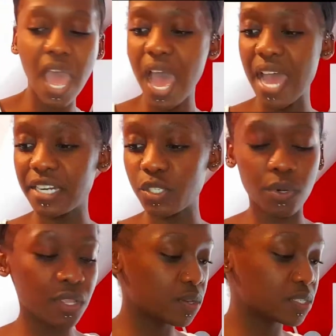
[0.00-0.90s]
And it's one
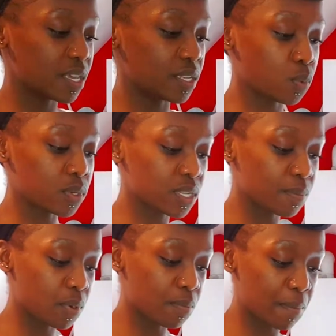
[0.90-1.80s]
of those things, once I
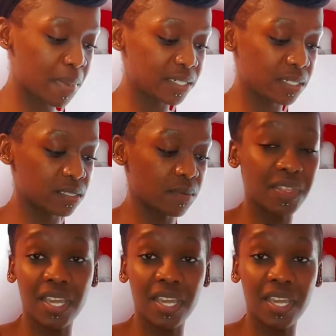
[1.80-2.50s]
put my mind to something